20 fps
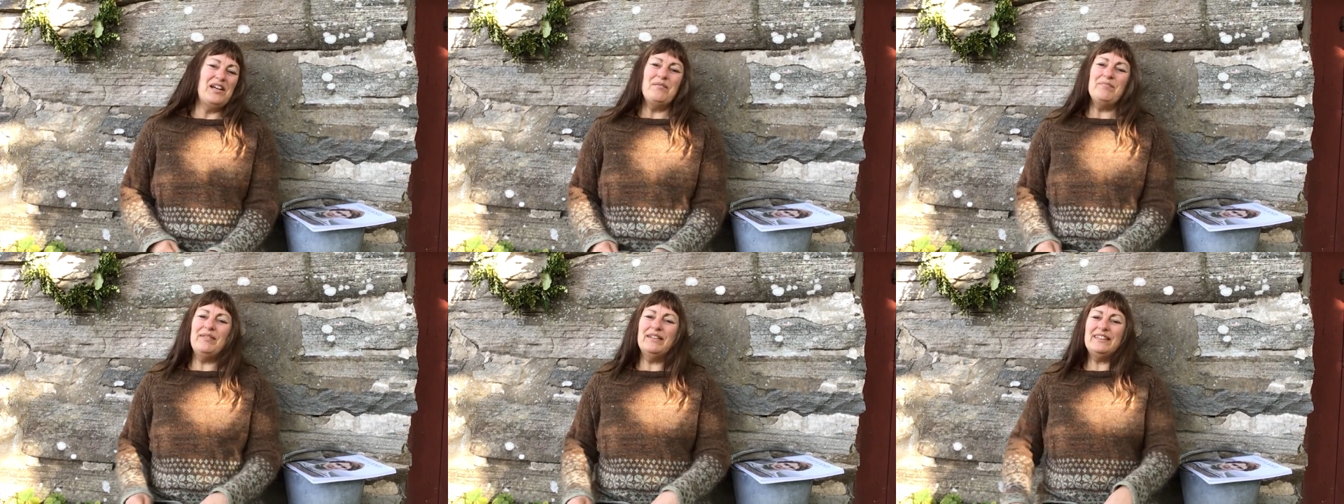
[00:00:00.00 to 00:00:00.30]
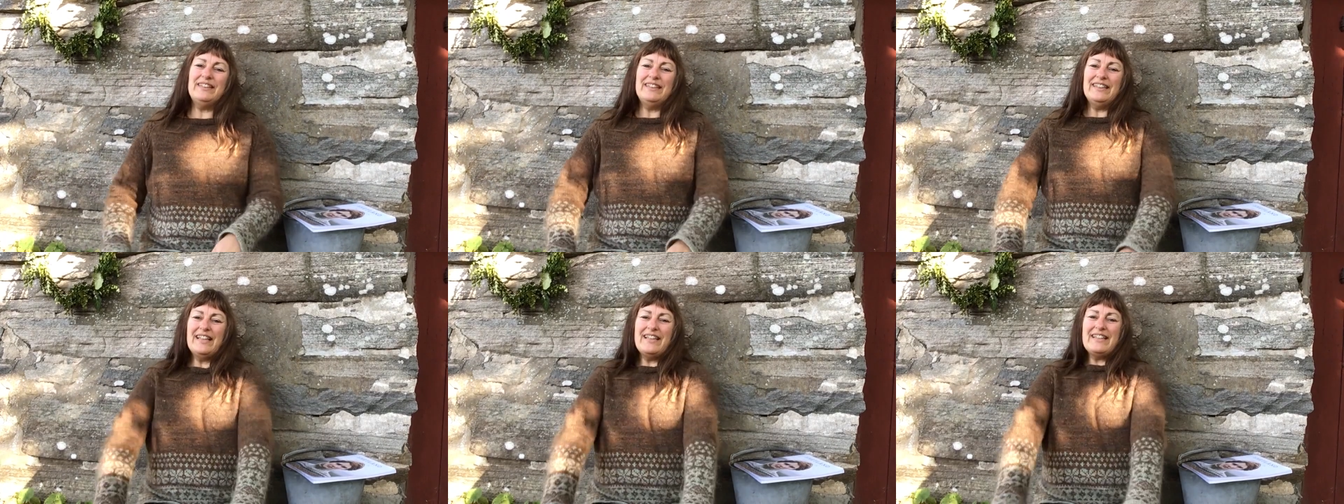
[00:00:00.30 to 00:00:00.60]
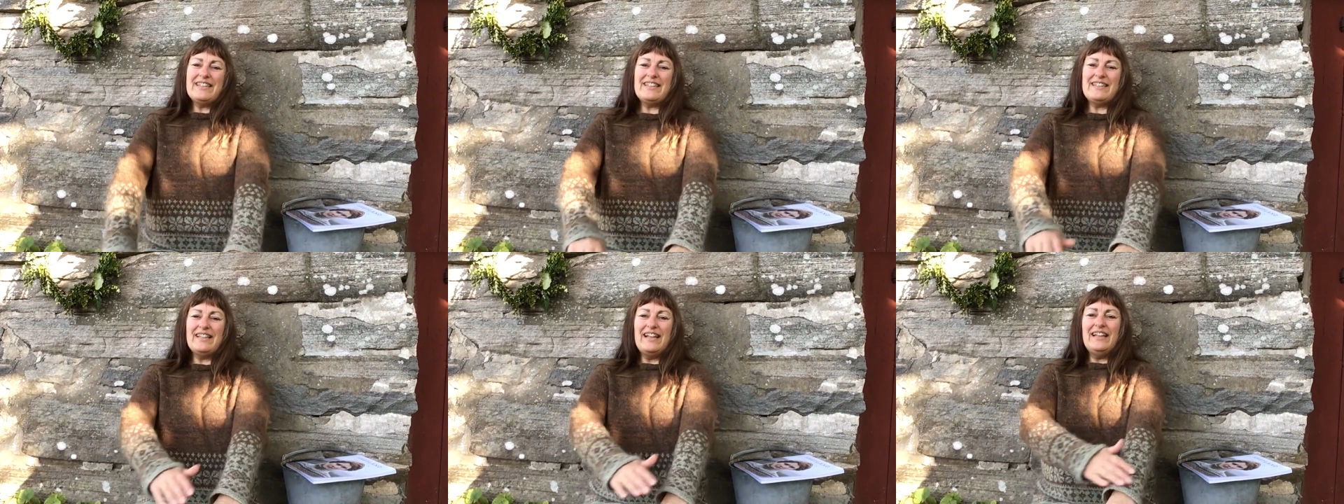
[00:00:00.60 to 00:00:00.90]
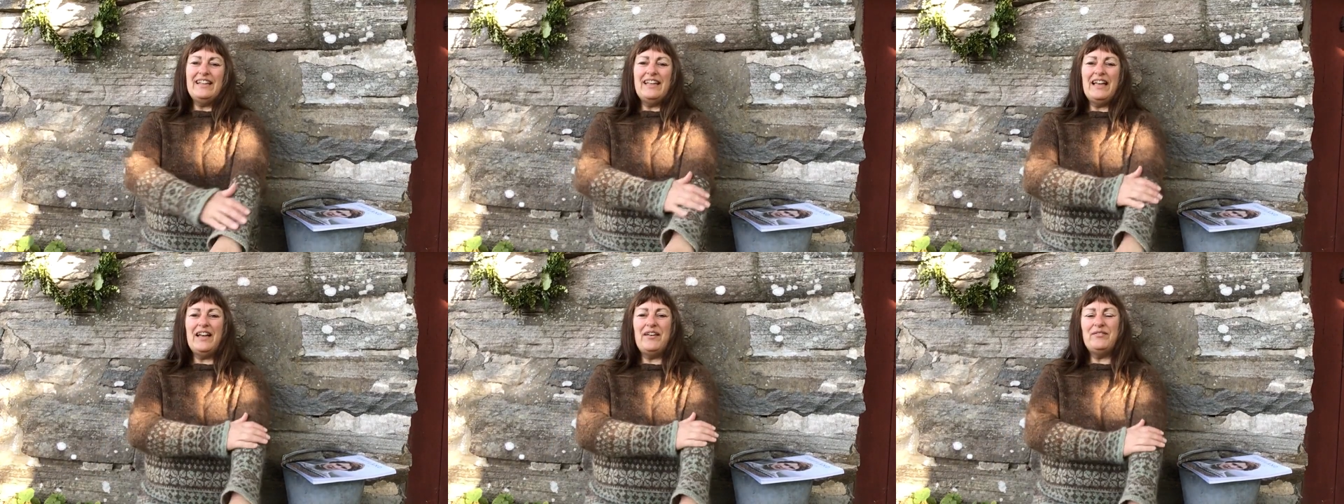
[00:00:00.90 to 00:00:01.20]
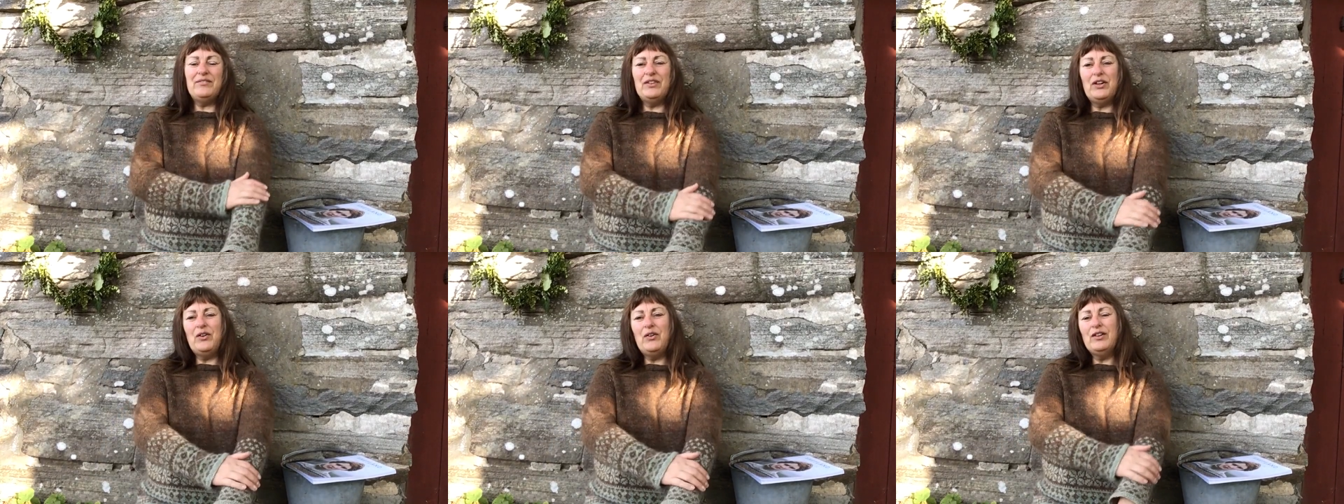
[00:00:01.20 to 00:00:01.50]
But yes, I
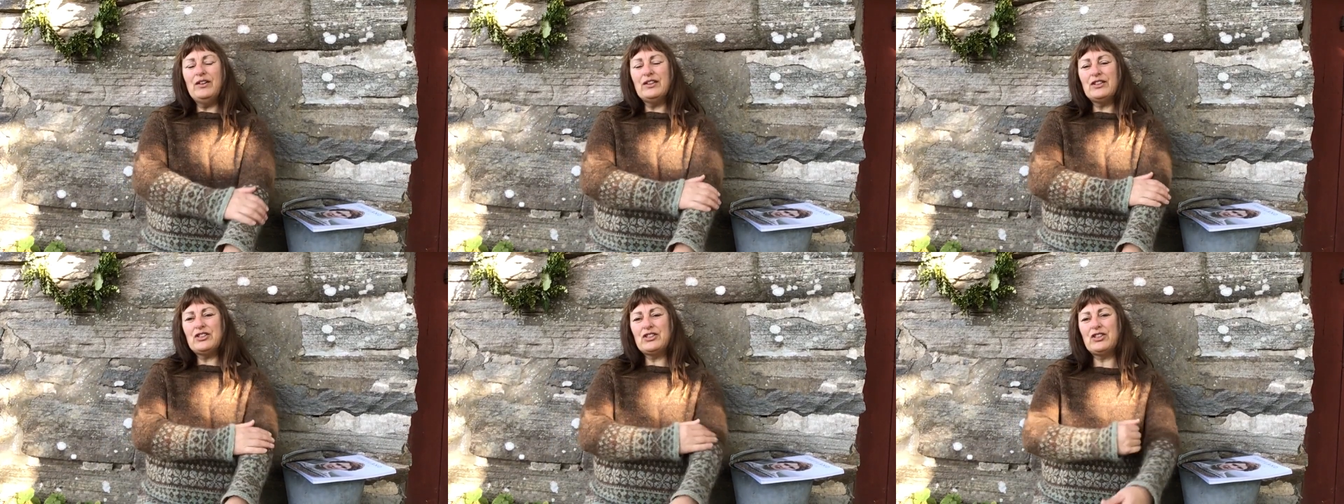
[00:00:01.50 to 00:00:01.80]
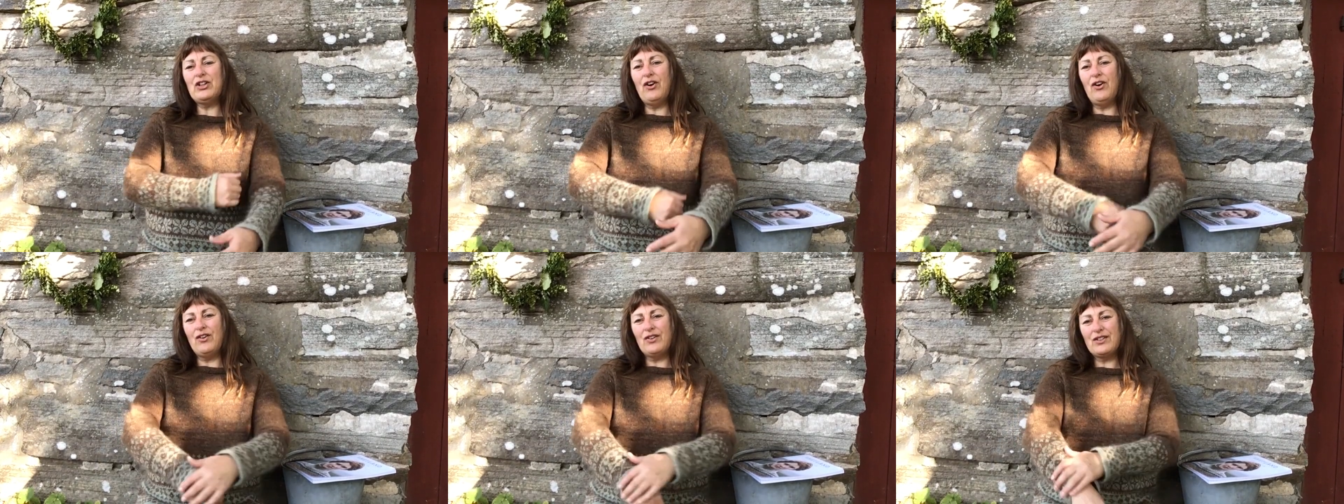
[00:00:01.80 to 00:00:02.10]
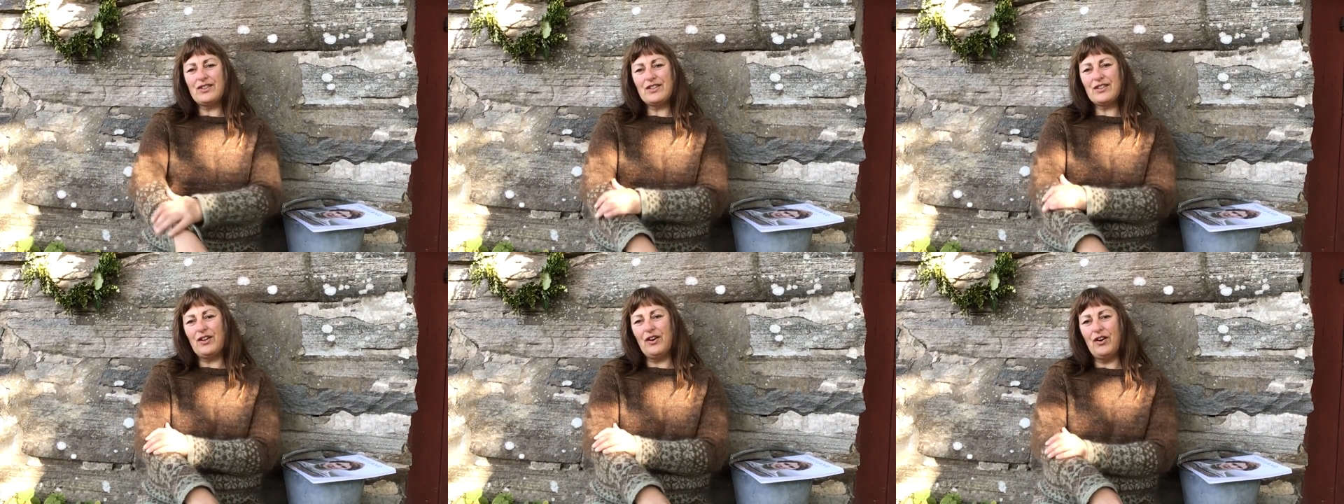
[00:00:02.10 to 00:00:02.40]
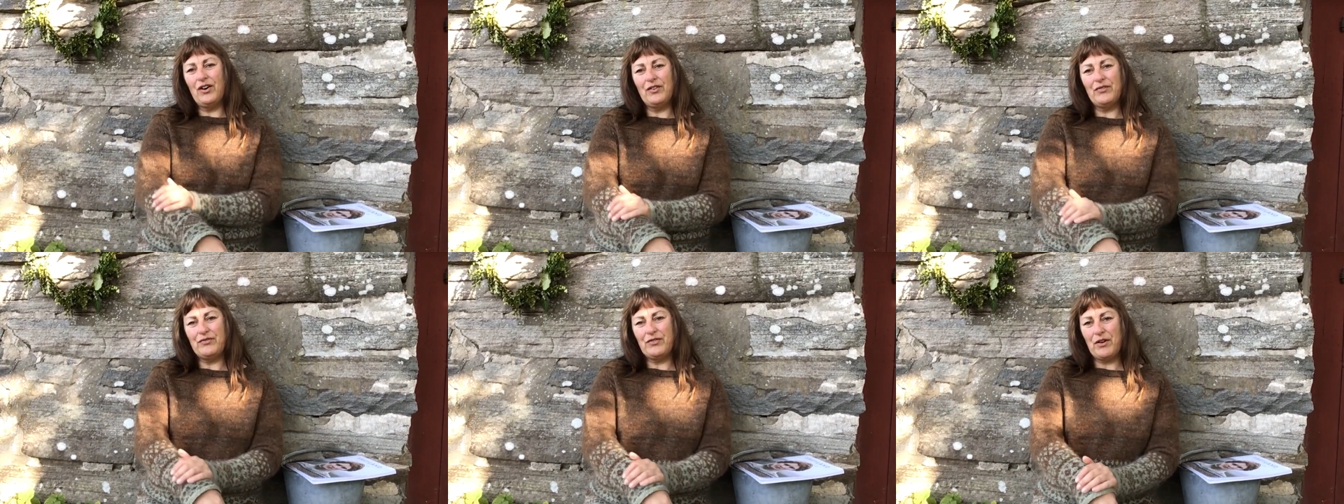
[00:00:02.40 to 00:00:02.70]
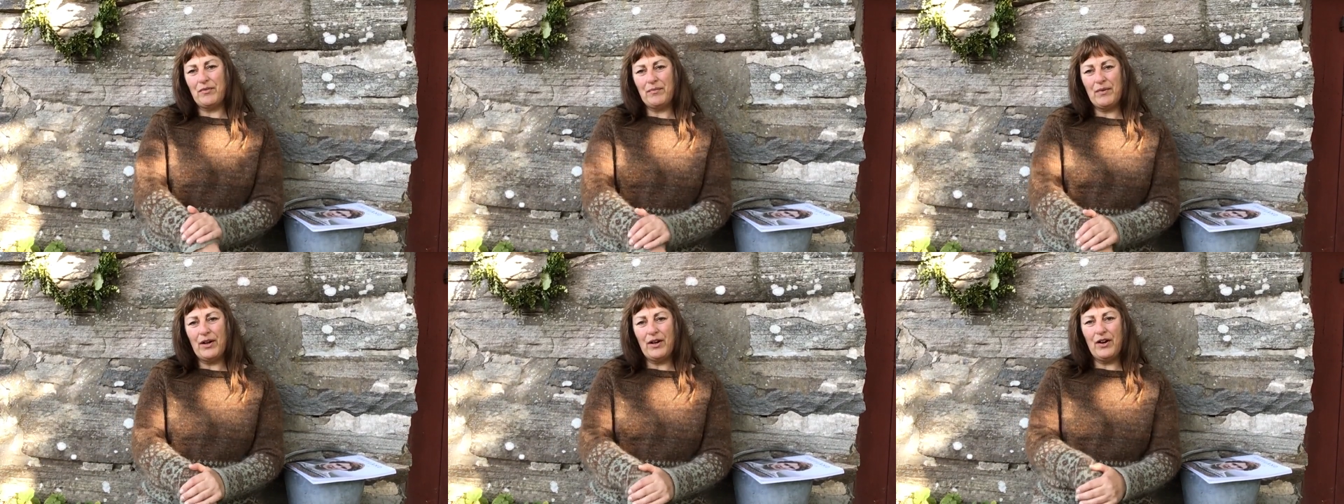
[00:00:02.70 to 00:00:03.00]
have all the shorts are
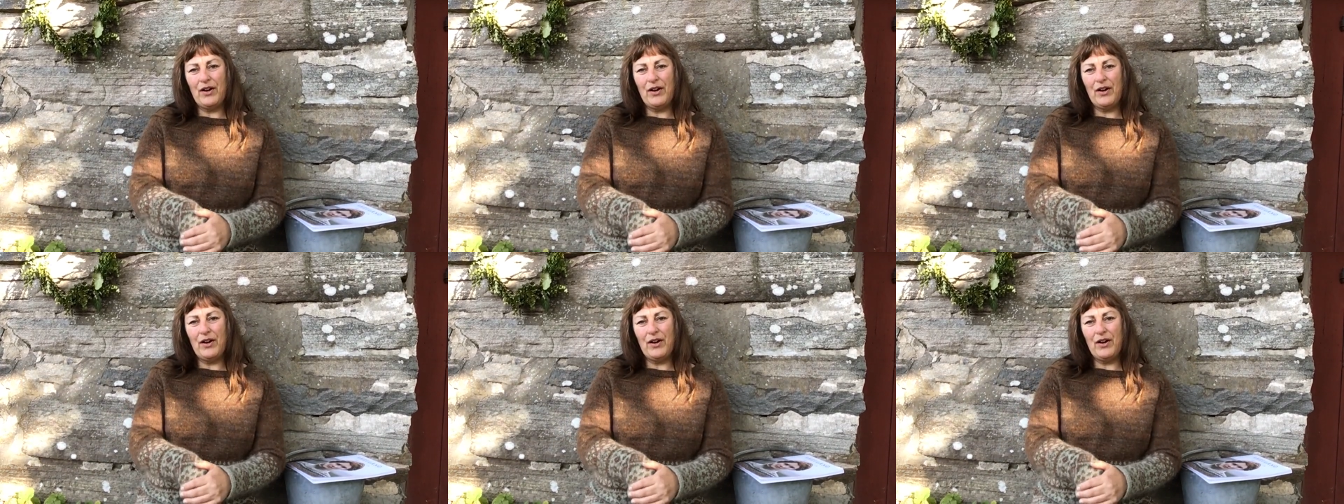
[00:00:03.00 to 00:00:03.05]
from